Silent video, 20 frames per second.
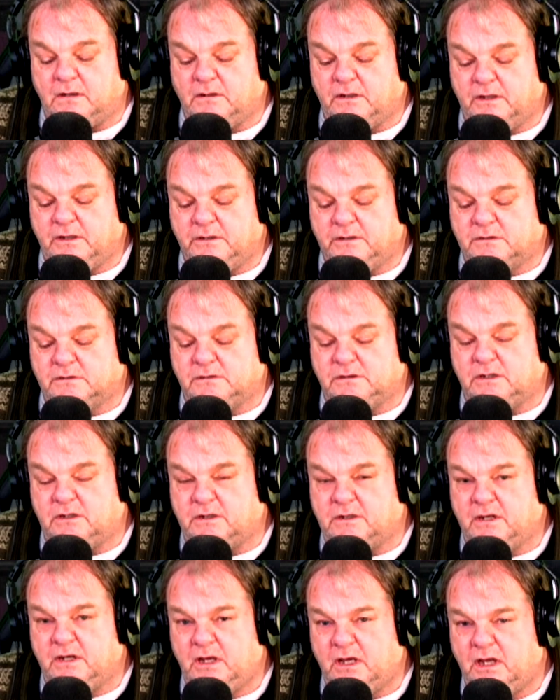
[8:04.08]
like La
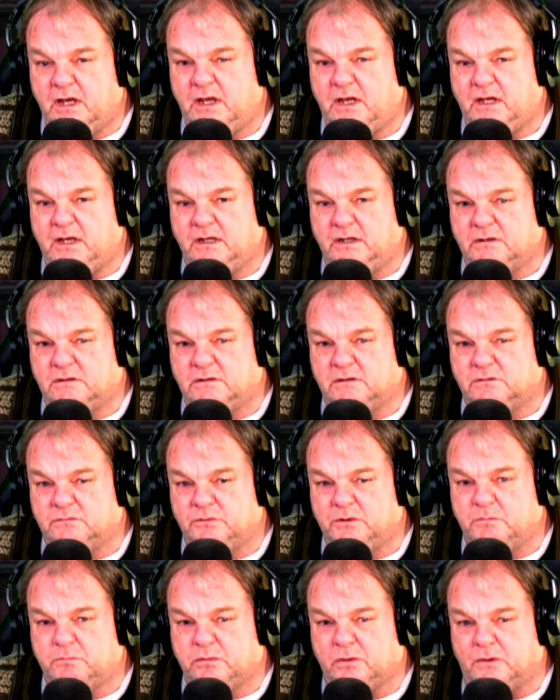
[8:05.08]
Hague
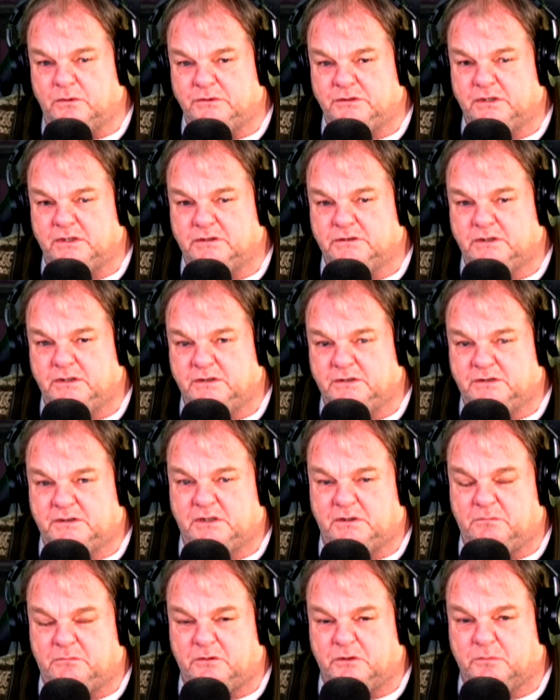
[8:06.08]
reprocessing
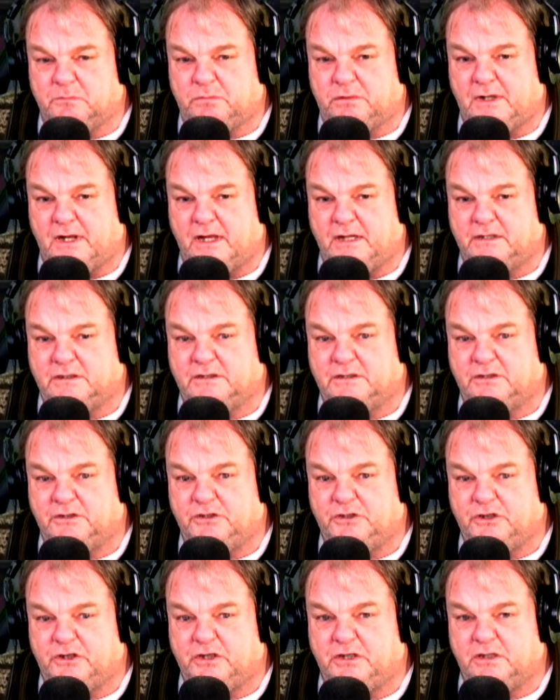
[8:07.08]
similar plant
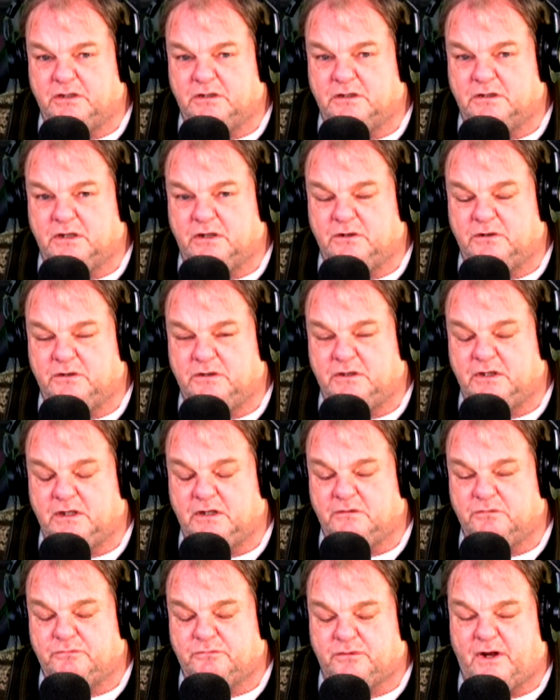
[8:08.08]
in
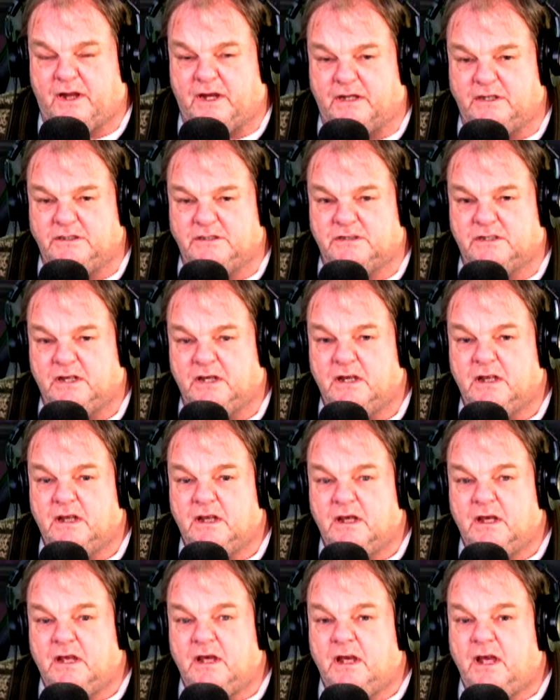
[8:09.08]
France
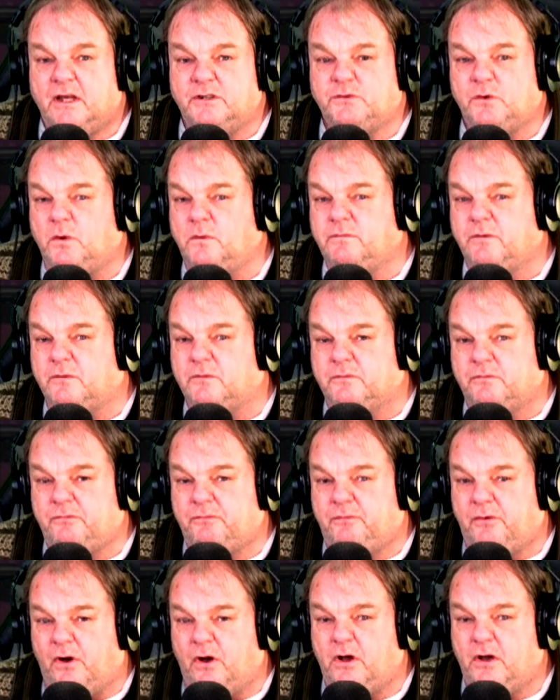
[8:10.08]
has over
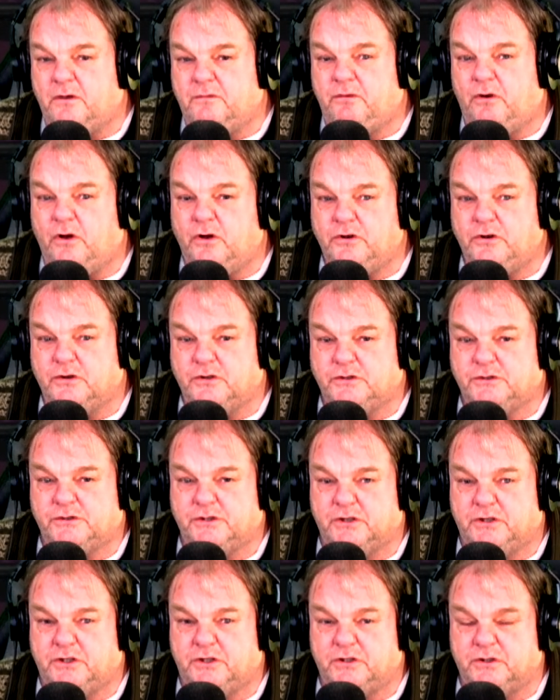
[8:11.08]
500
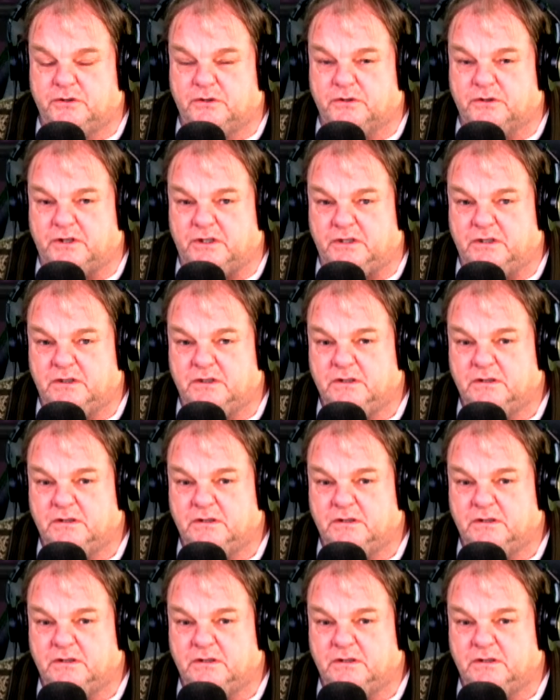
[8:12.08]
security,